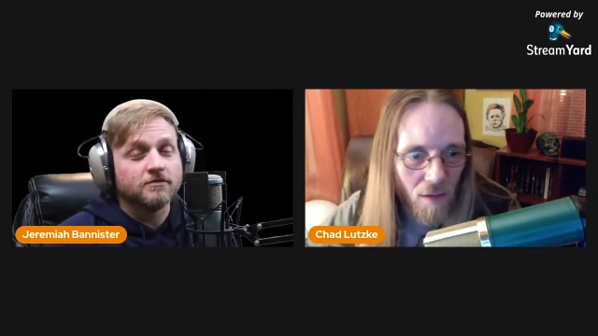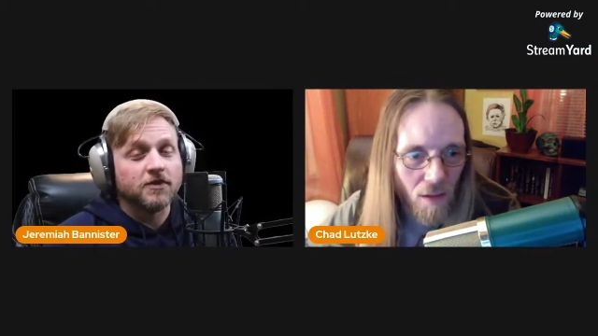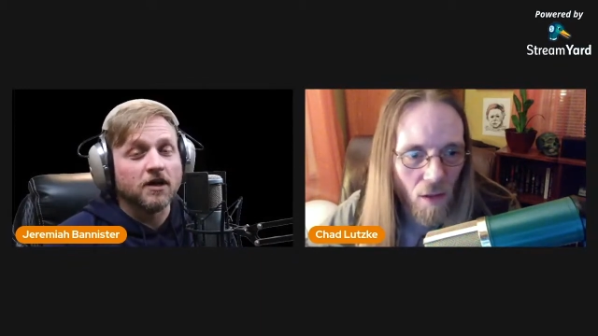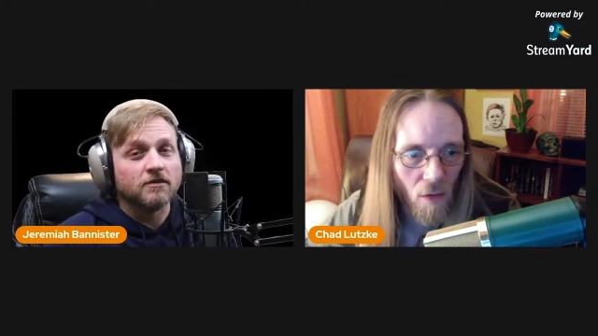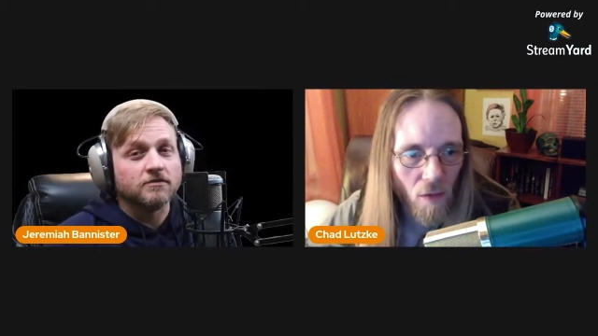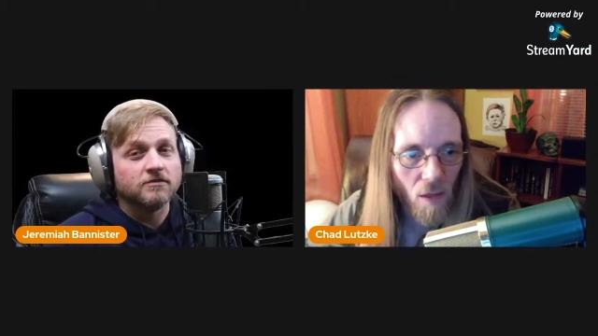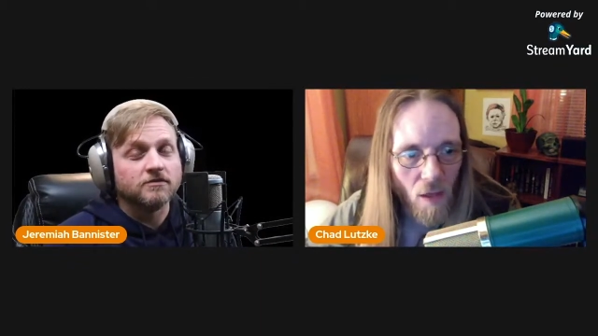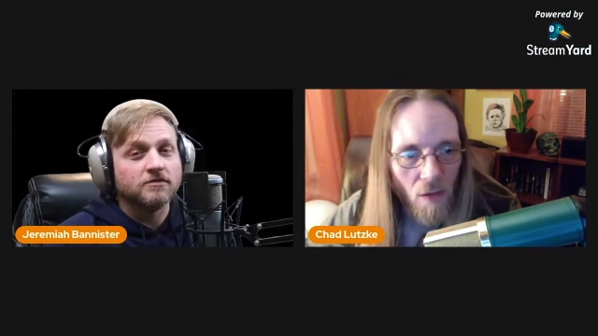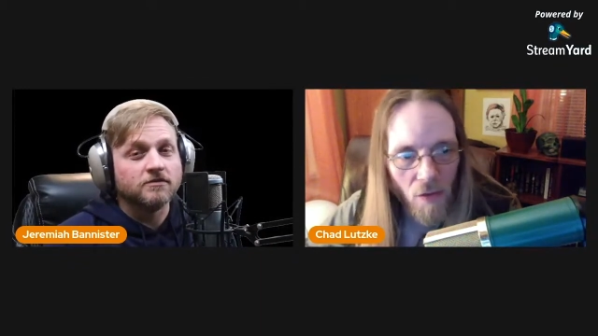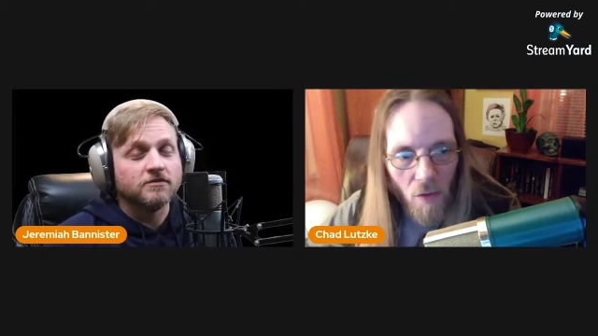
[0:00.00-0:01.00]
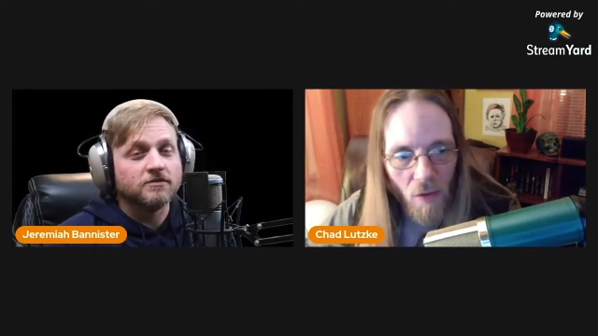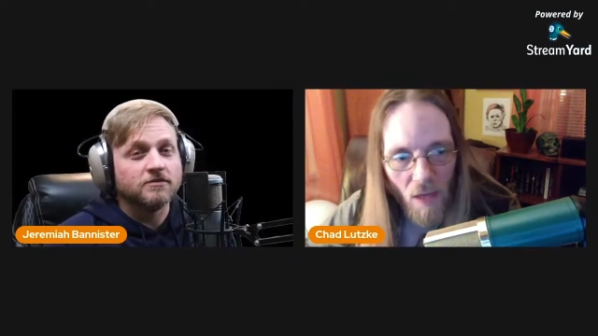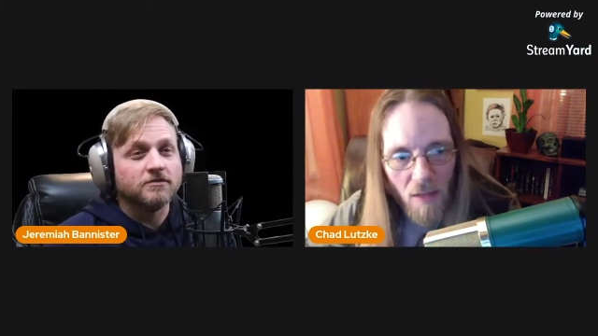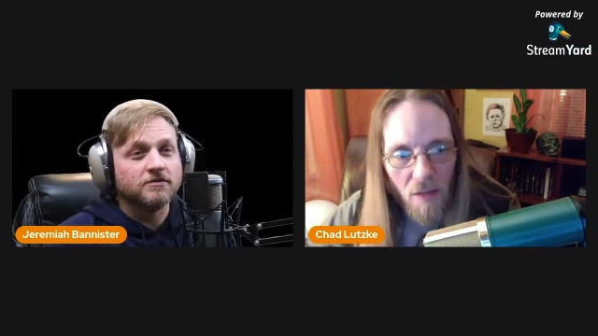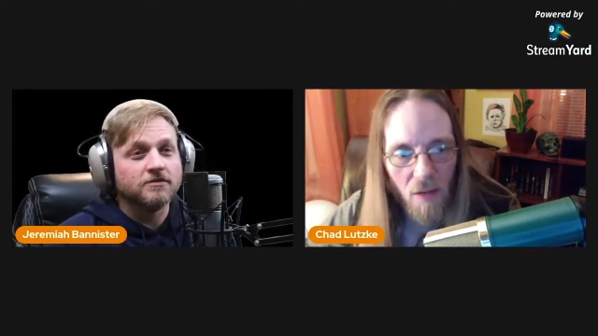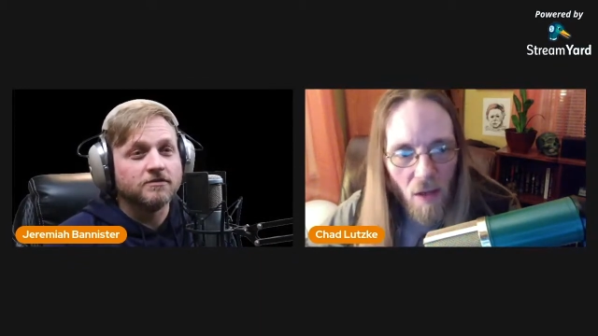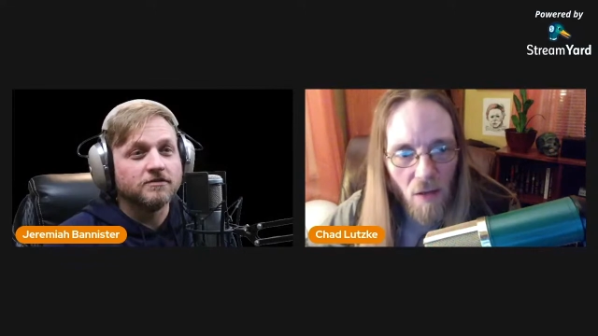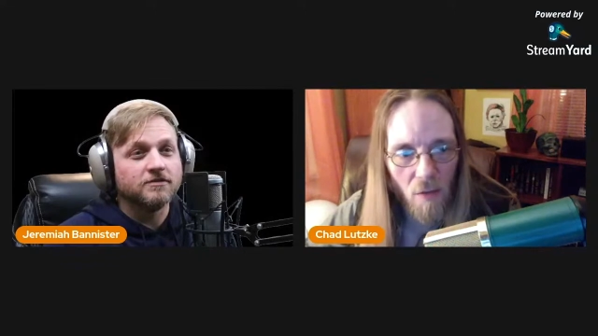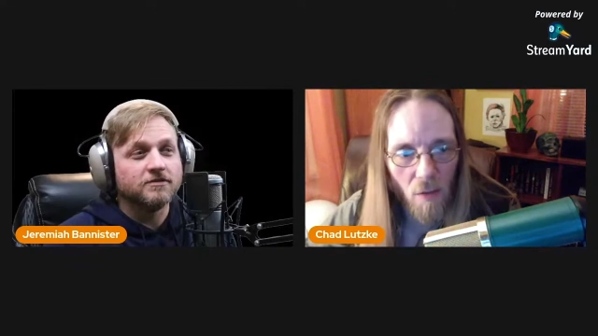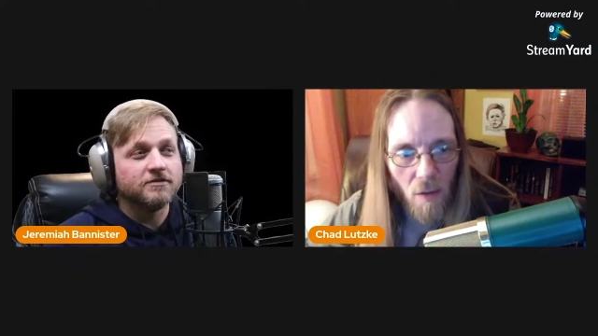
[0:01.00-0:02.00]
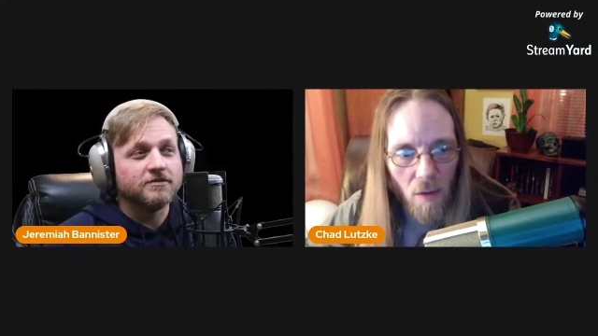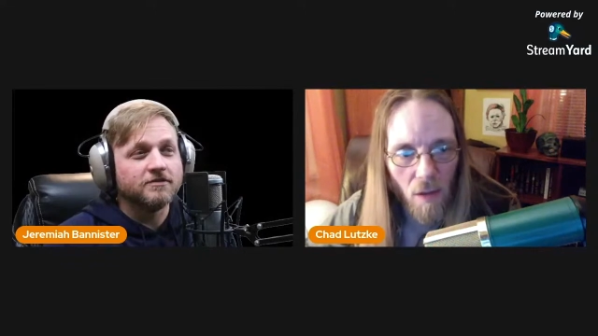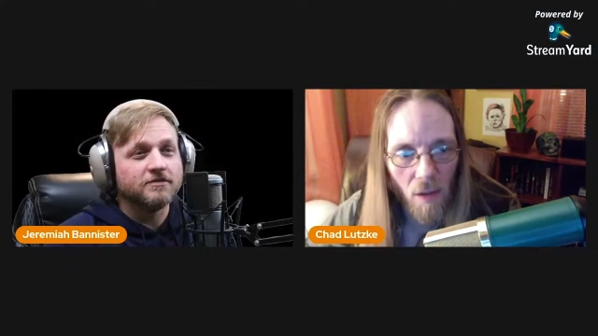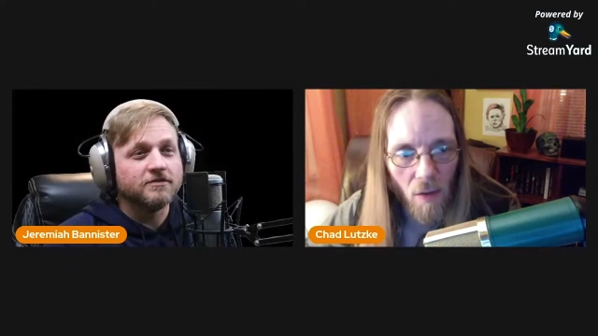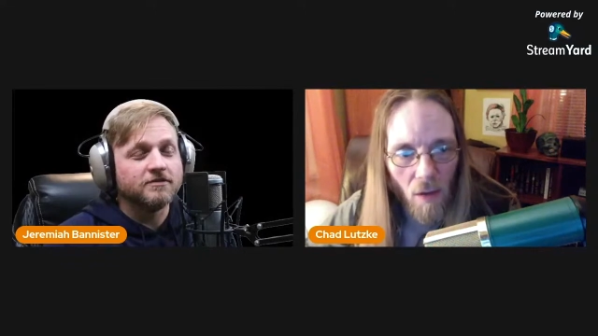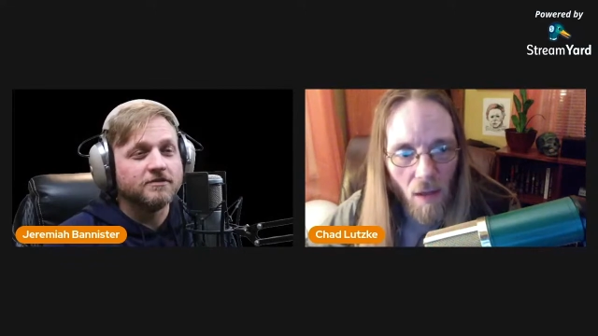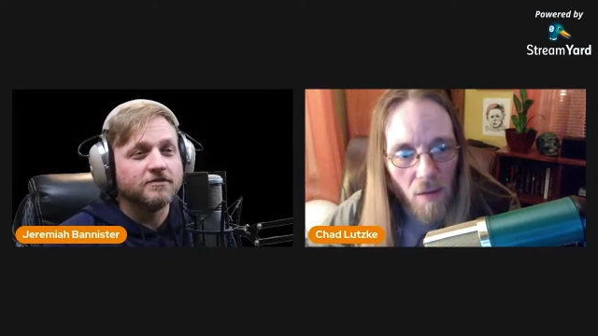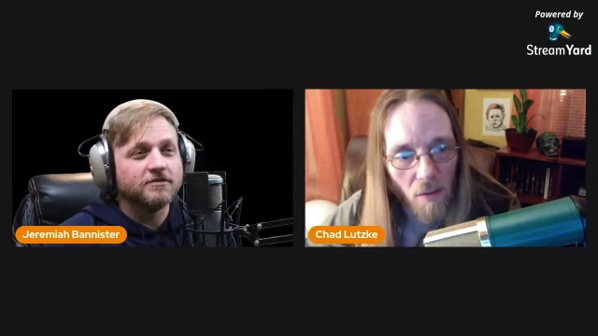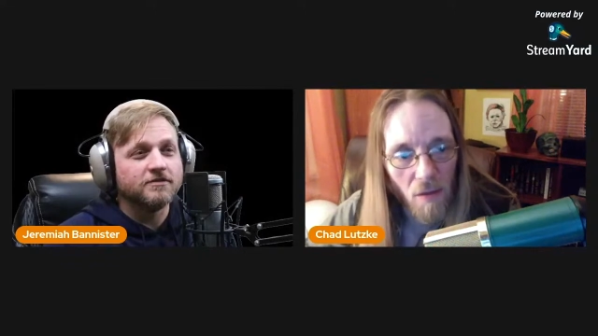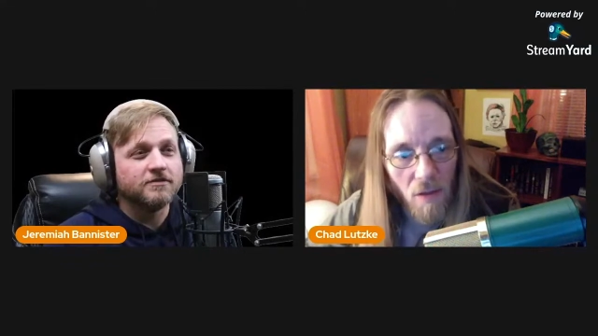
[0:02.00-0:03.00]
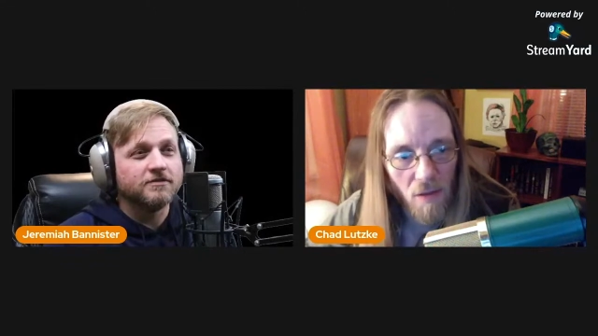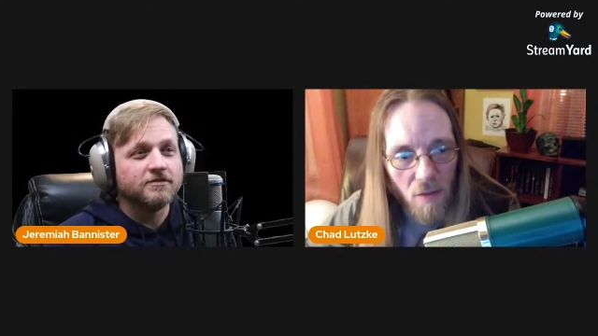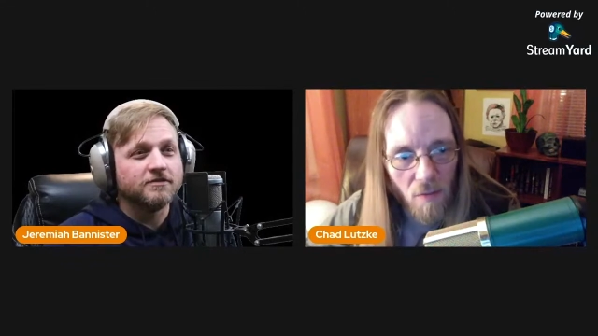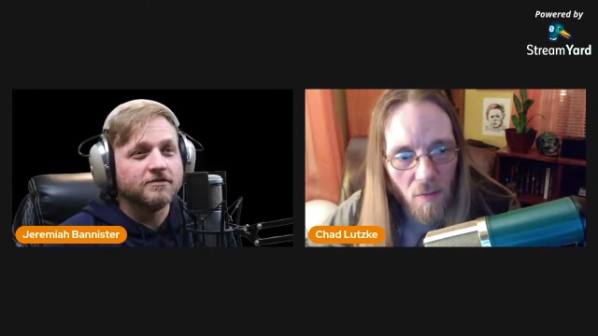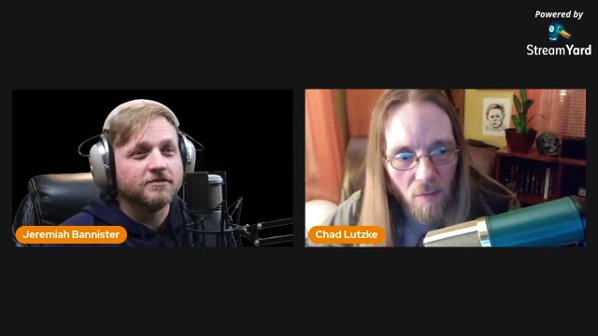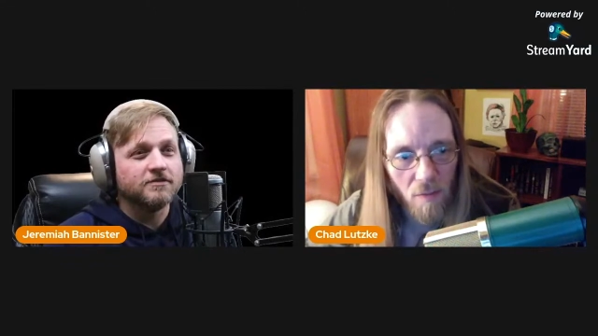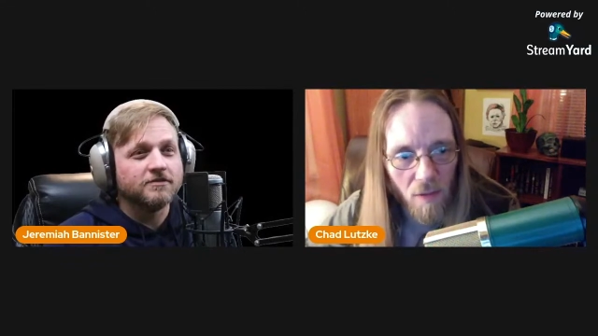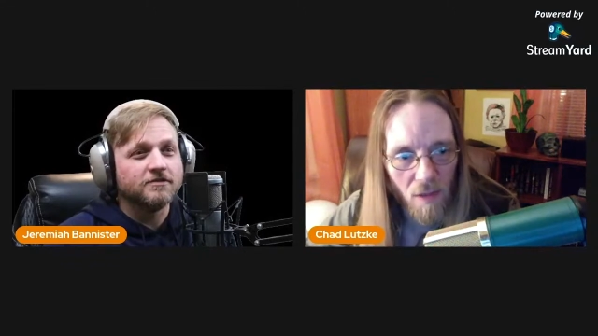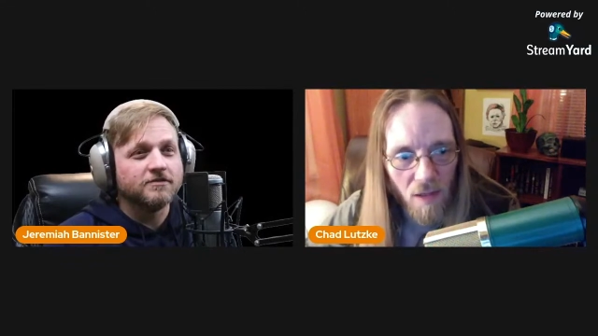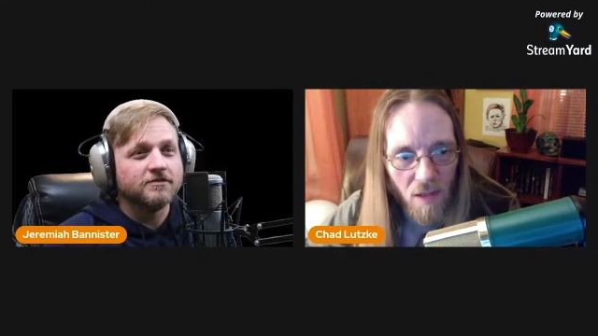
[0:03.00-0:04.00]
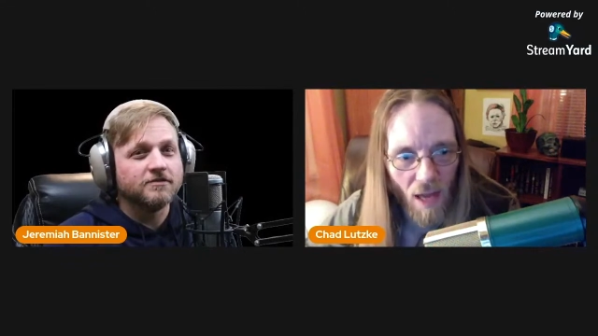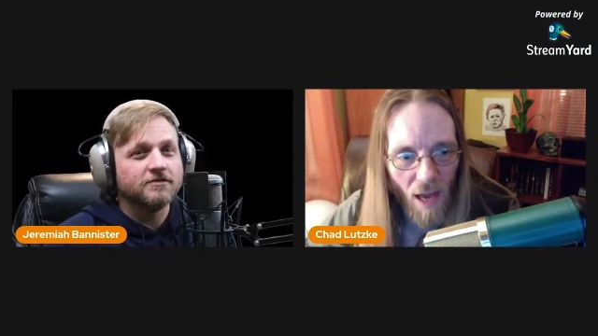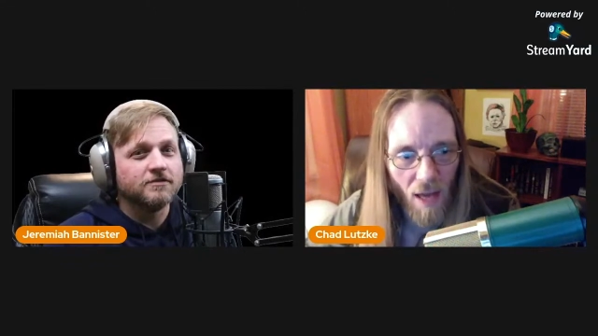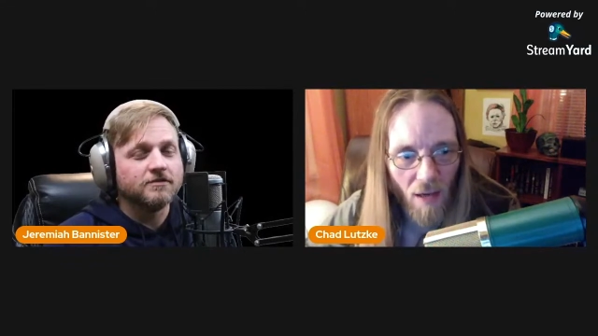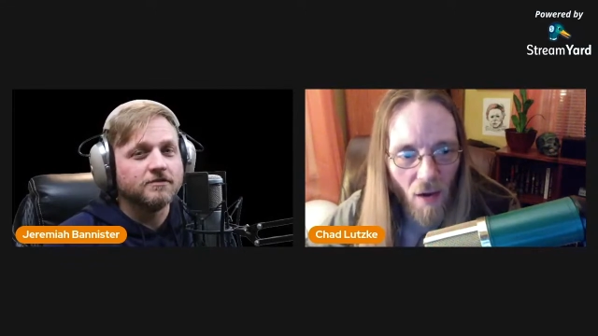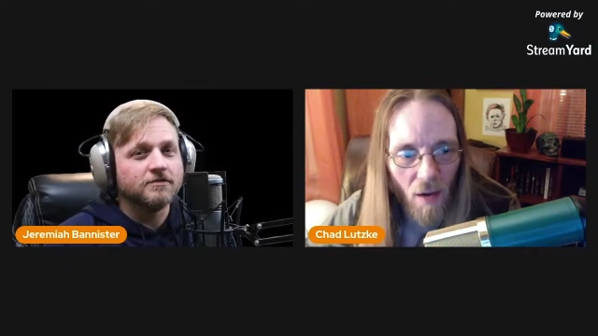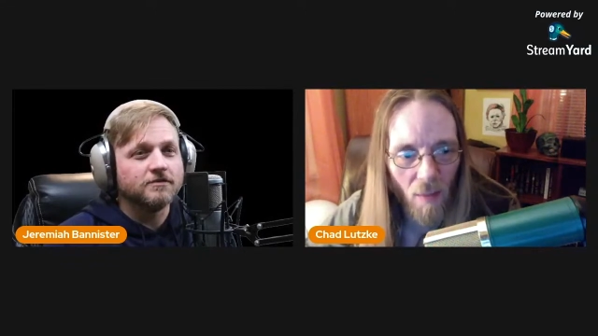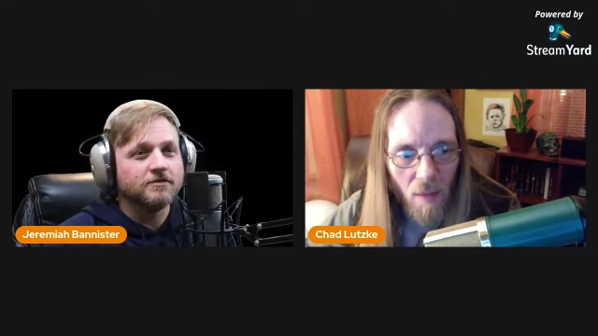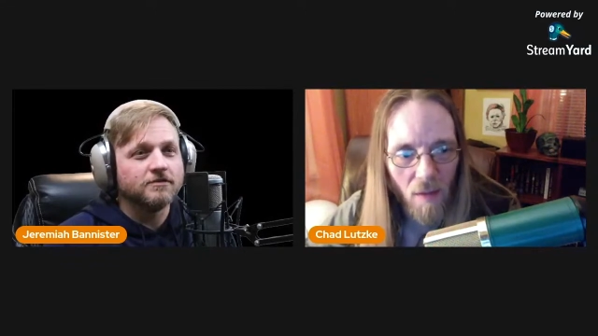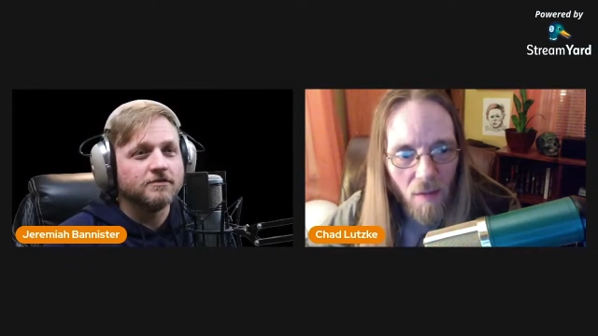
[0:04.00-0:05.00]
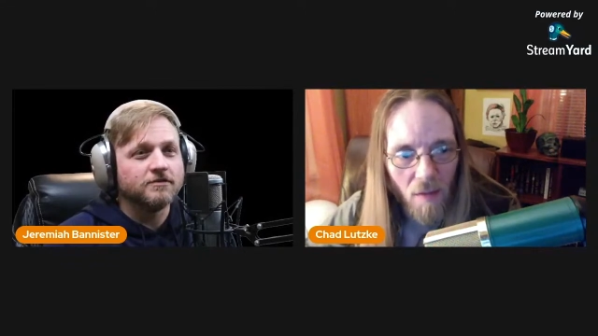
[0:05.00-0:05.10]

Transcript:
Speaker 1: Yeah. You know? So you got to talk to her and you're like, this is this is adding up.